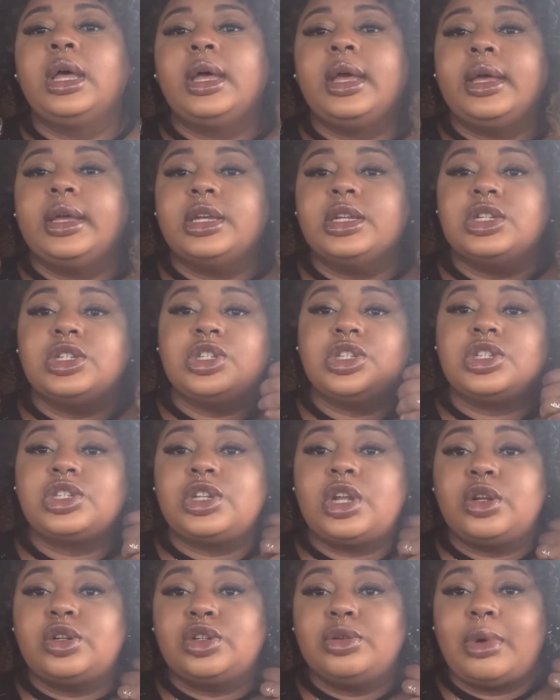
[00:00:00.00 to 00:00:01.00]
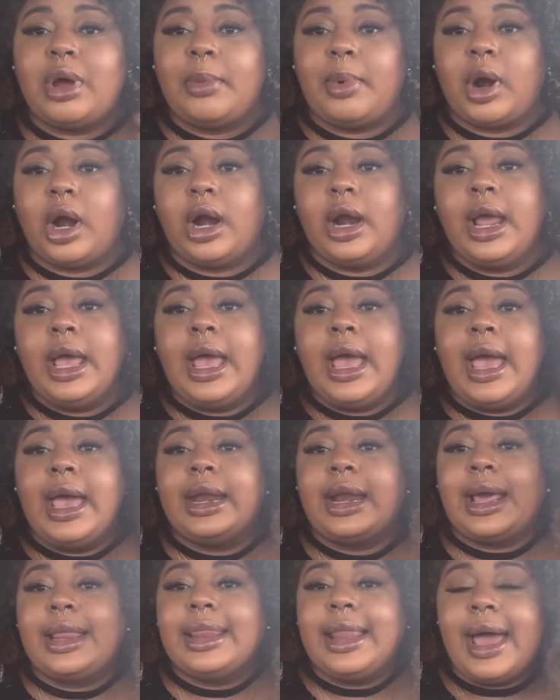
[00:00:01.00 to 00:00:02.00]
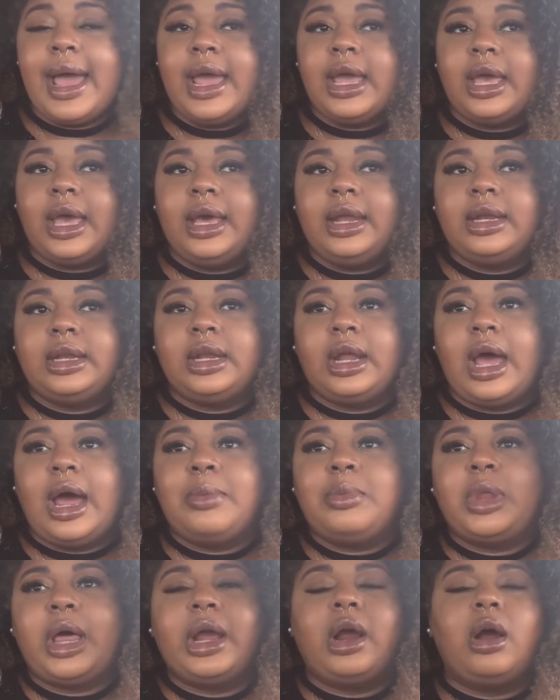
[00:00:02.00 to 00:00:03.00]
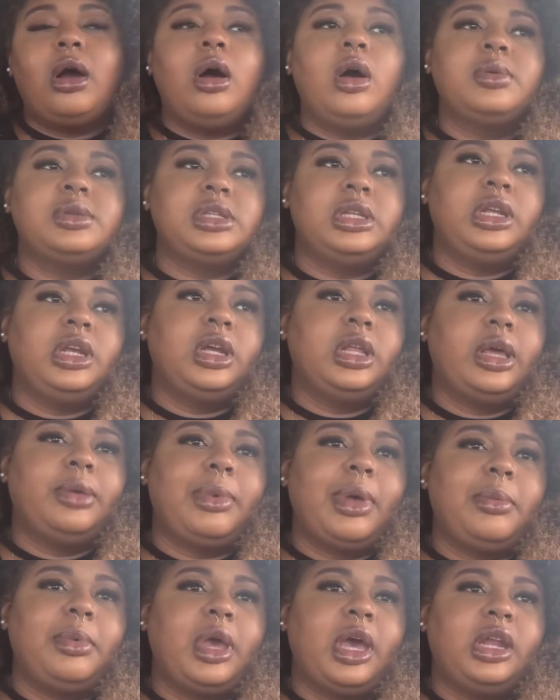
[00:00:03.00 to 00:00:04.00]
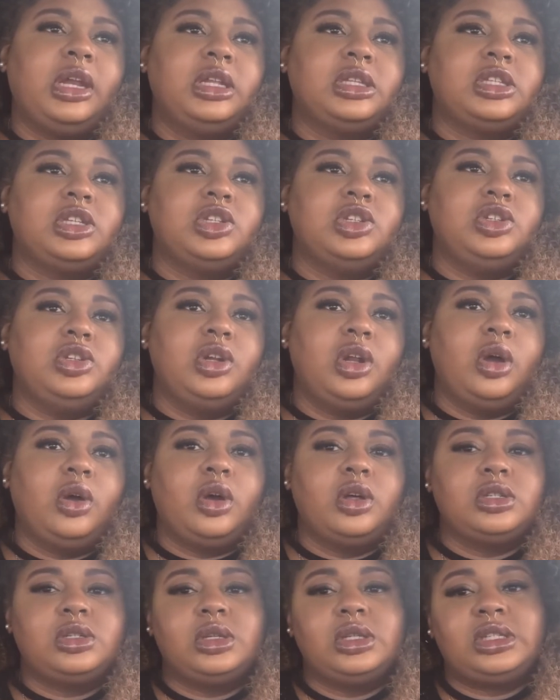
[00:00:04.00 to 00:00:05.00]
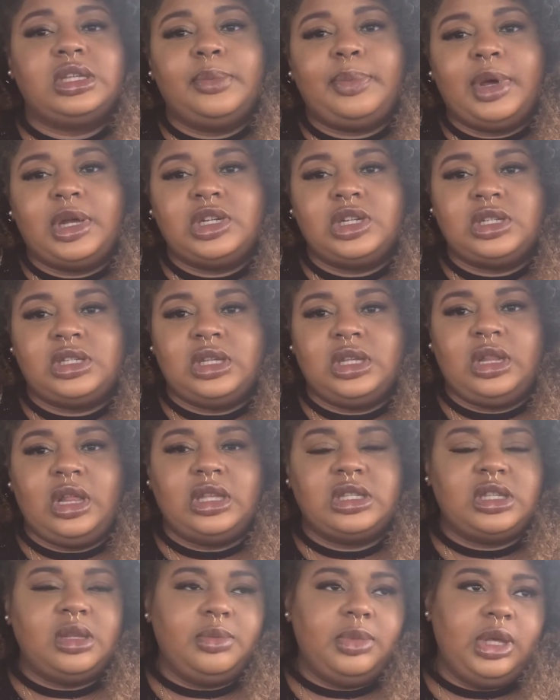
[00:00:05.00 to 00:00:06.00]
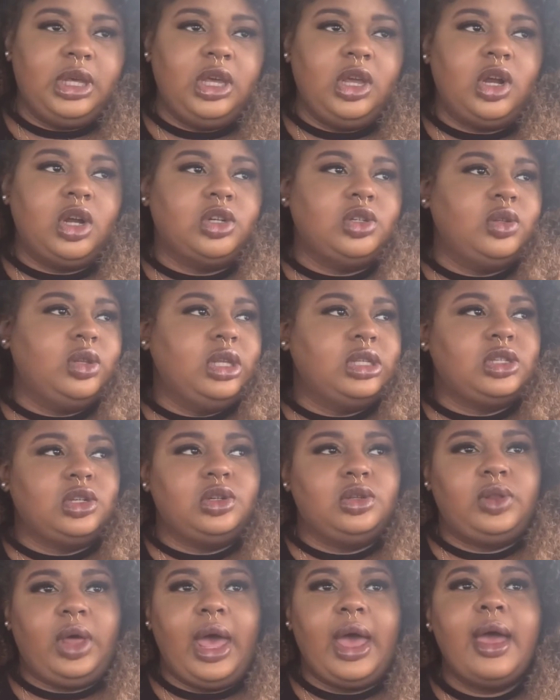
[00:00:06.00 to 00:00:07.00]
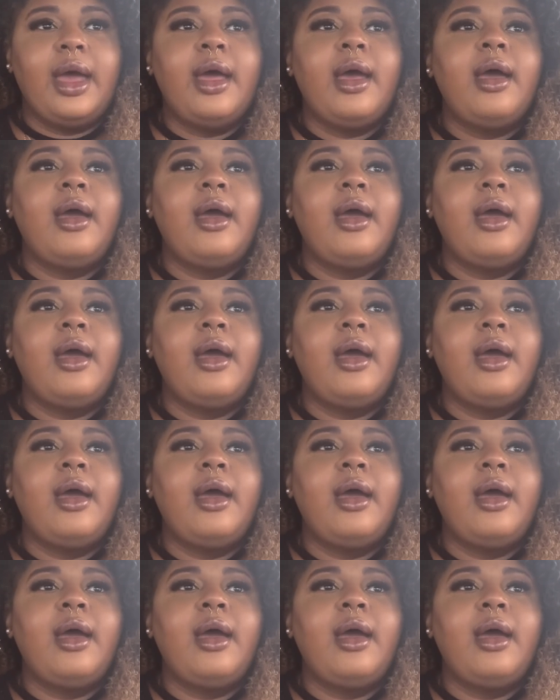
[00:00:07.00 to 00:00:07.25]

and just, you know, do my part. And I'm like, oh, I'm sitting here like, maybe I need to, you know, go to the tip agency and they send me here and do this or do that.